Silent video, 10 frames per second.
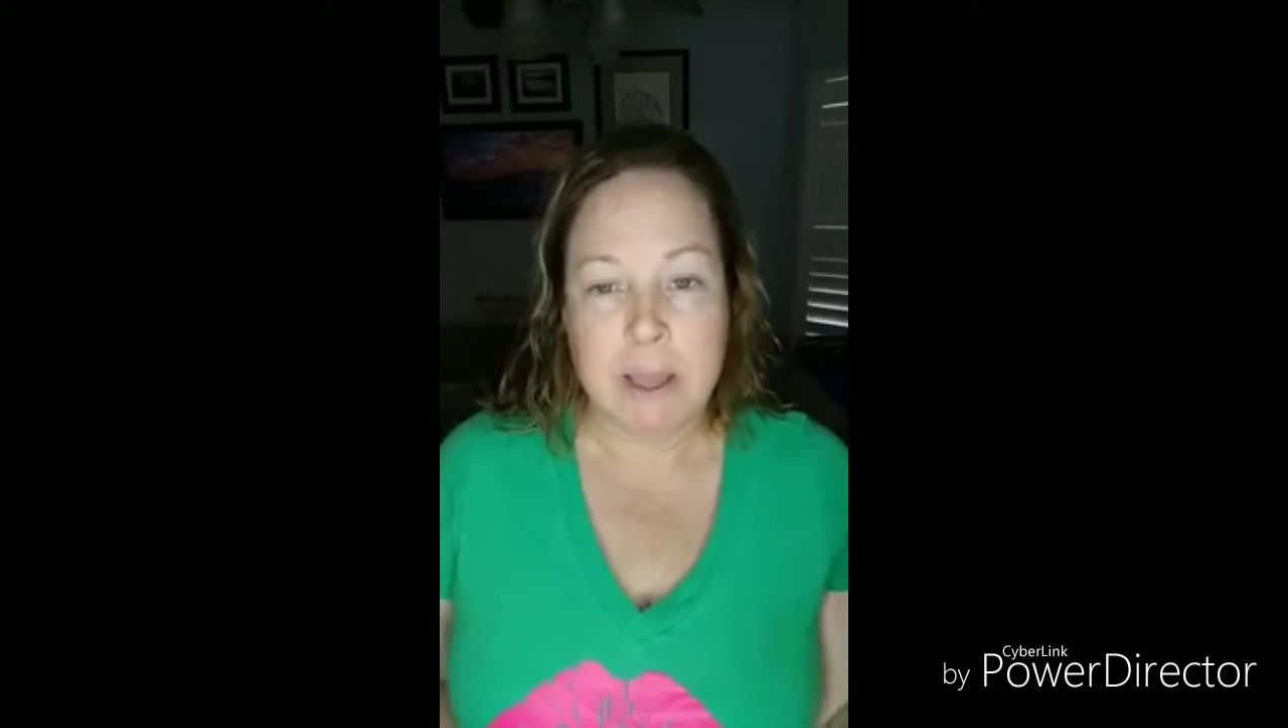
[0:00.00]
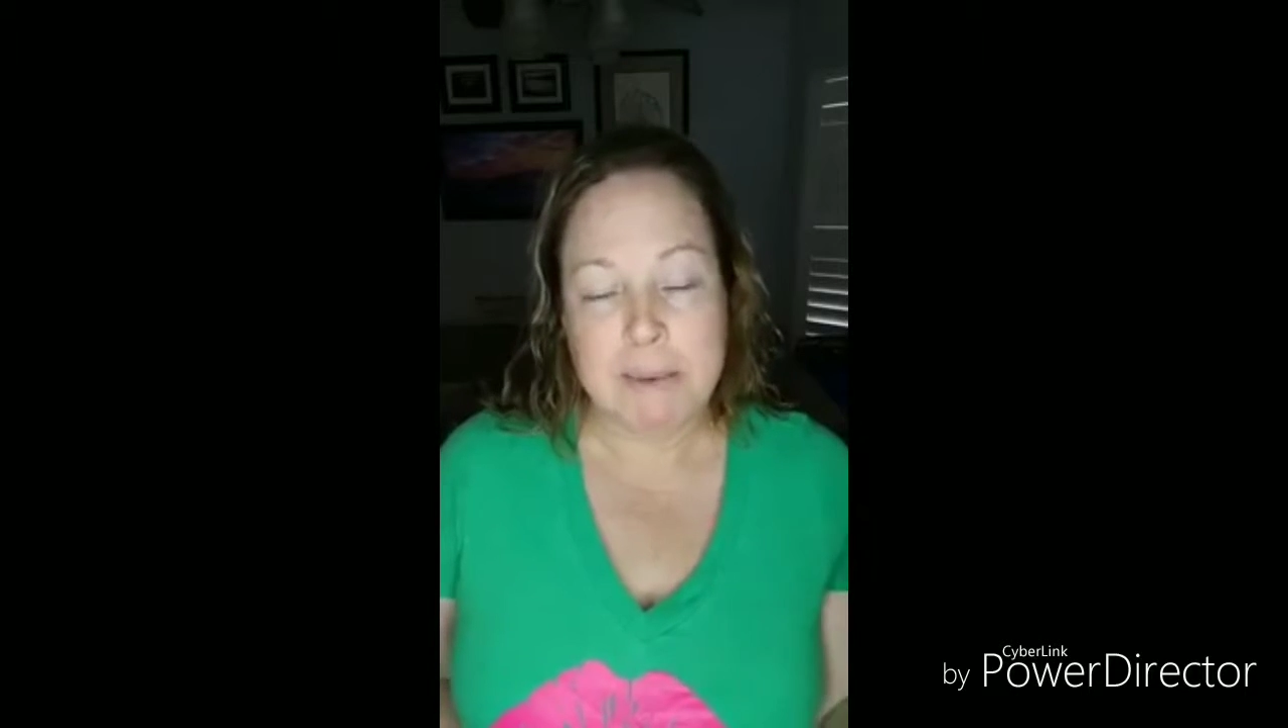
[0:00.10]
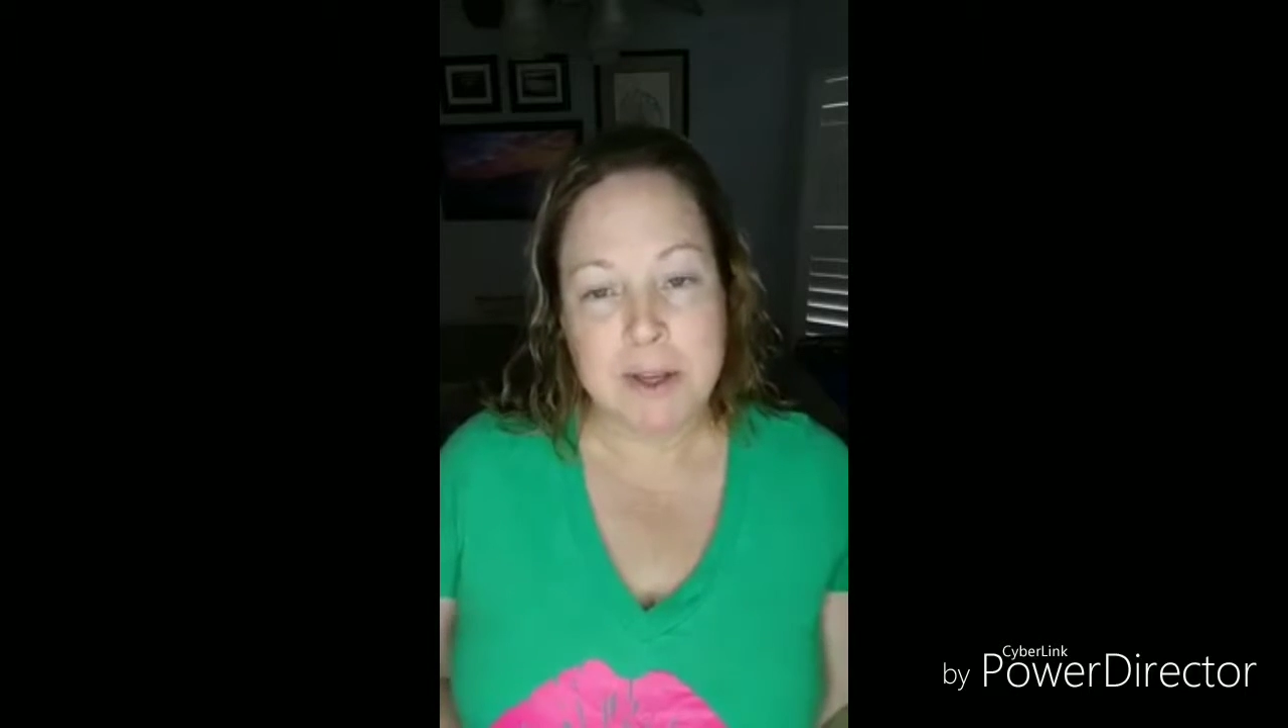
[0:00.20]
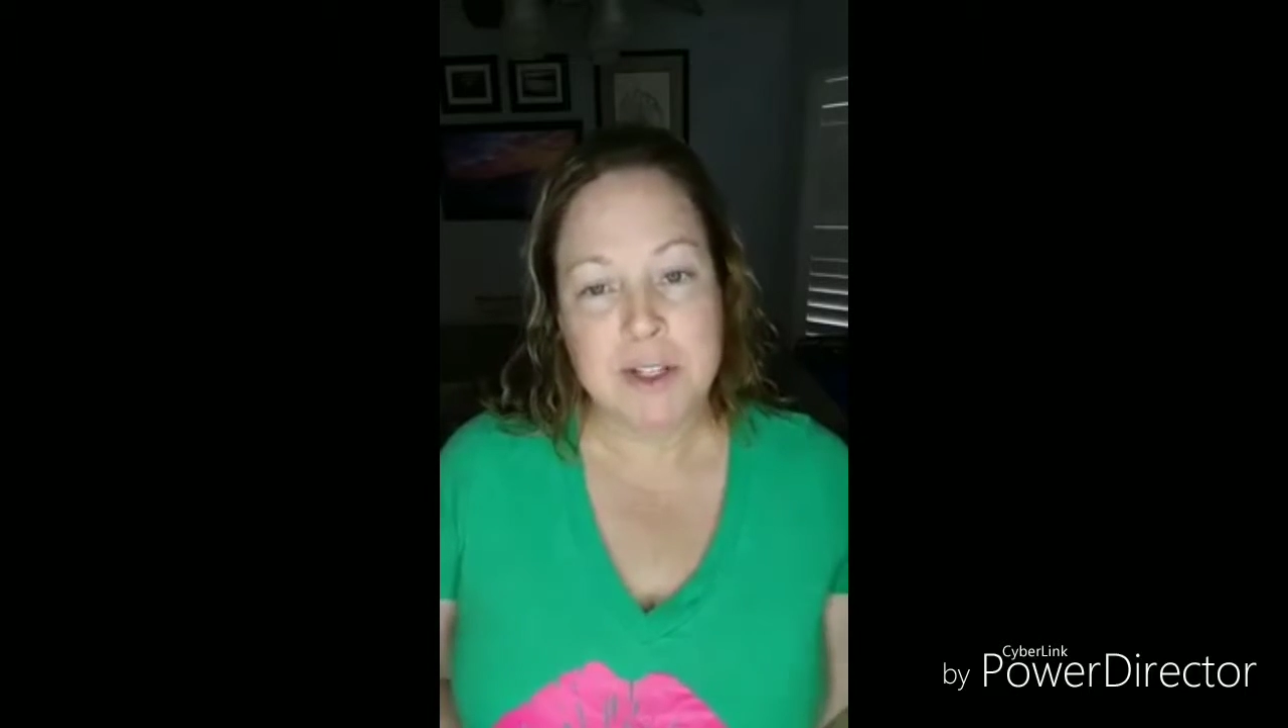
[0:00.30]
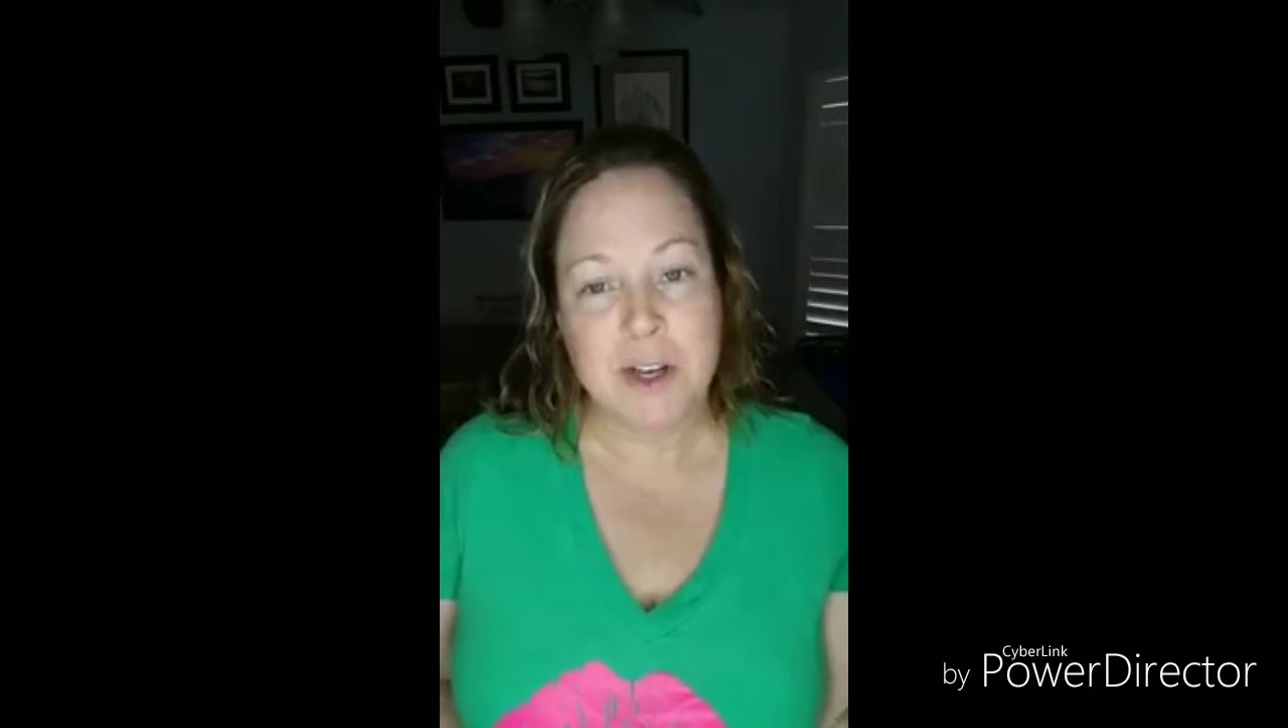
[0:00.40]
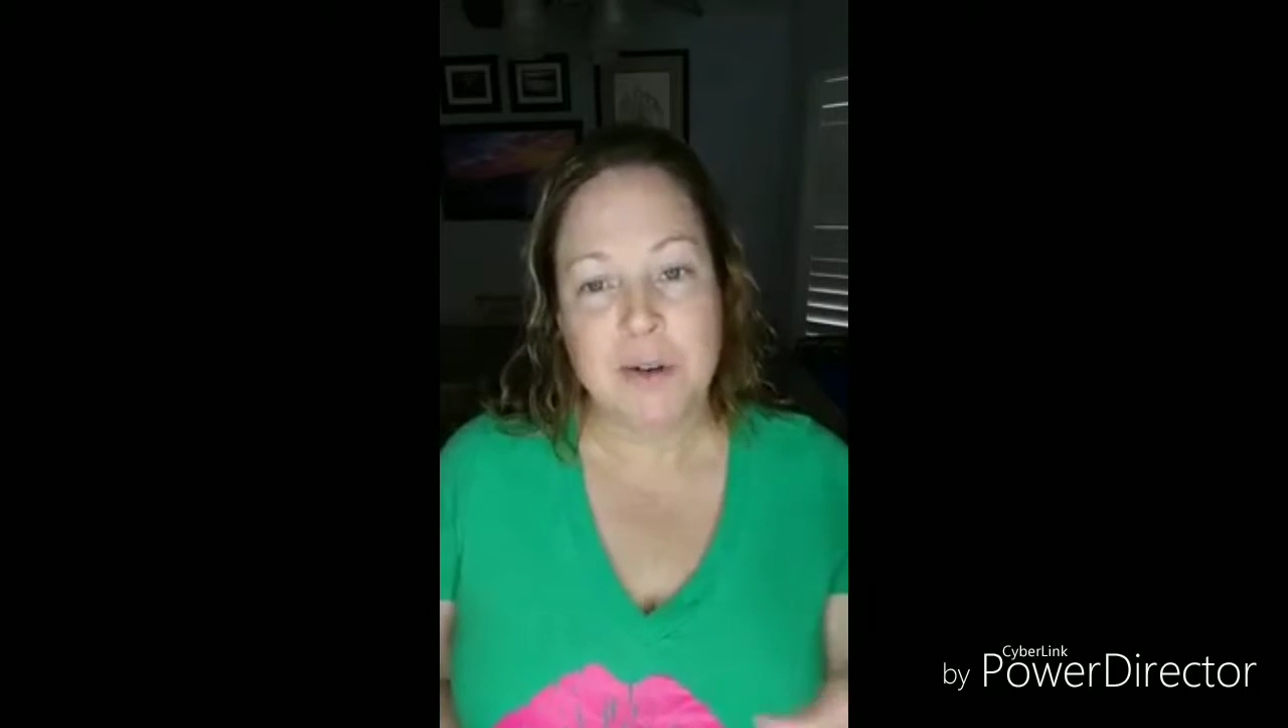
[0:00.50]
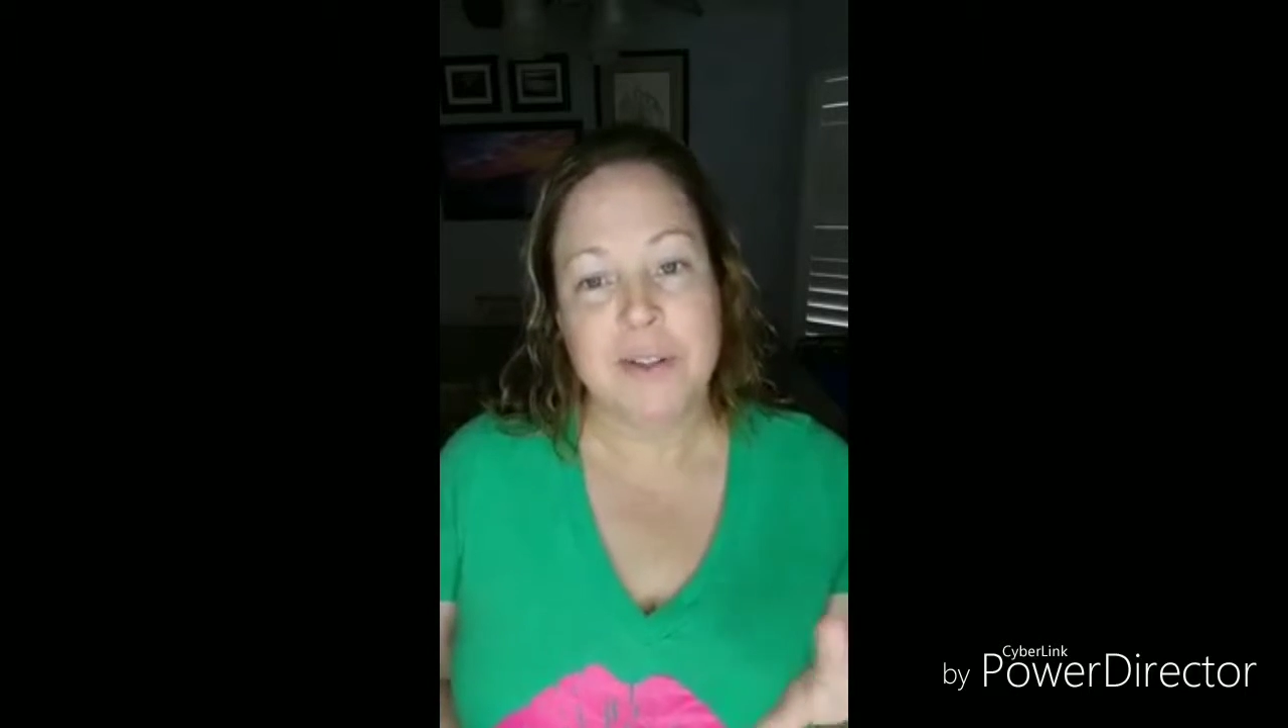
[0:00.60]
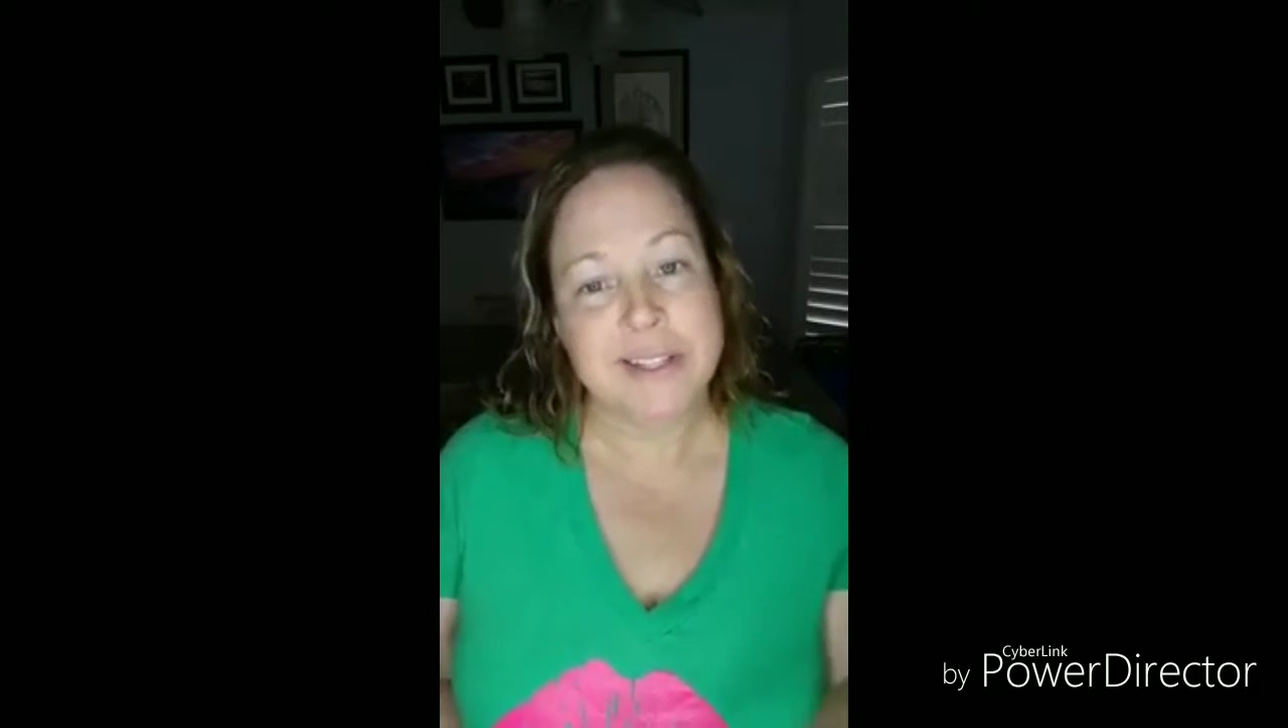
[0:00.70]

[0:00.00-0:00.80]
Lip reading: maybe you don't,